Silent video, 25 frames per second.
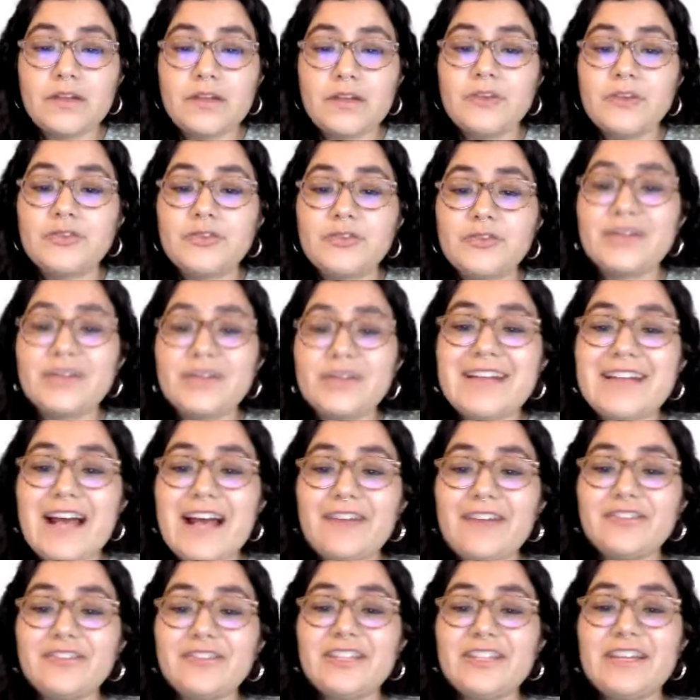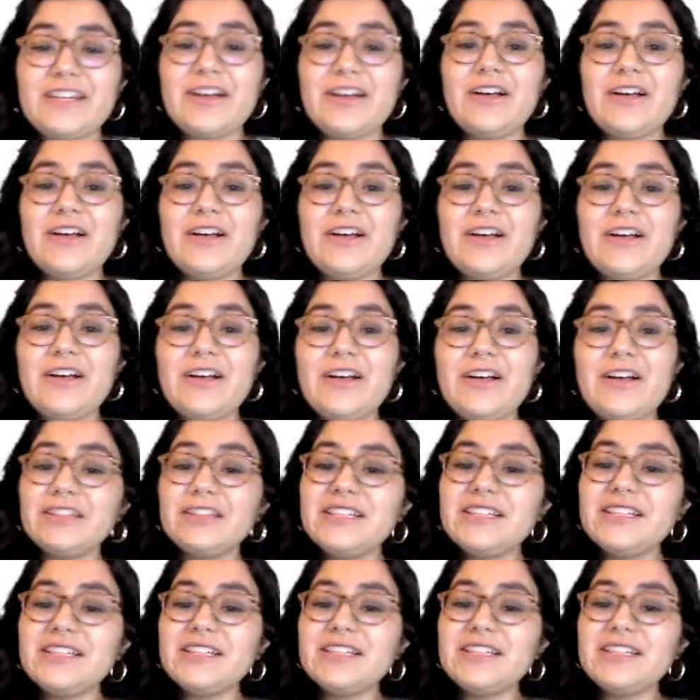So we're going to have like a
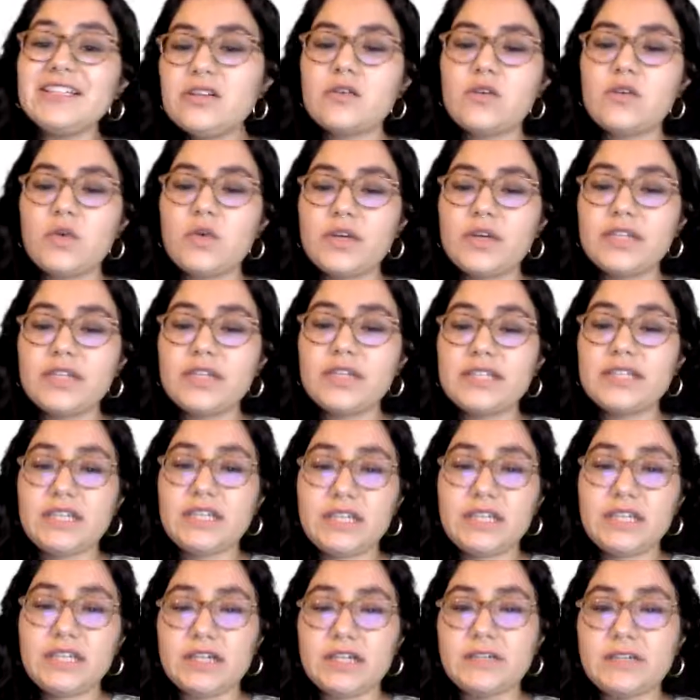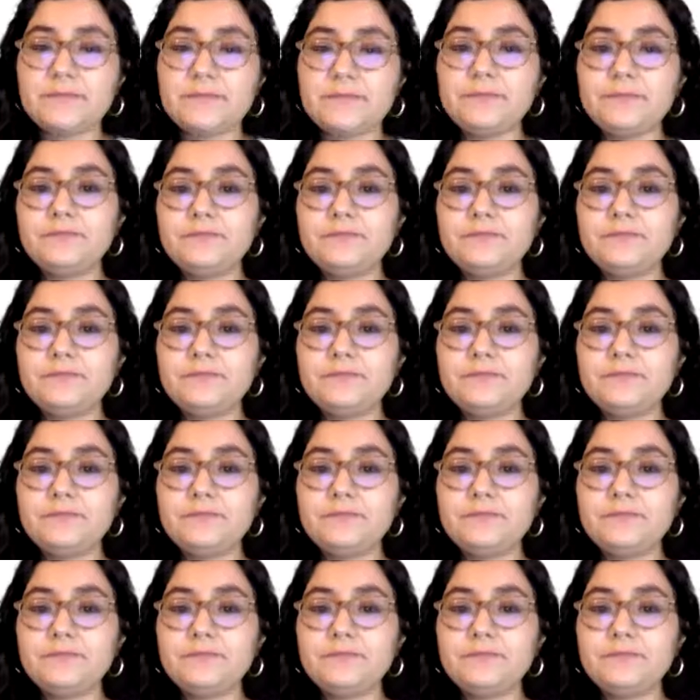little quiz here.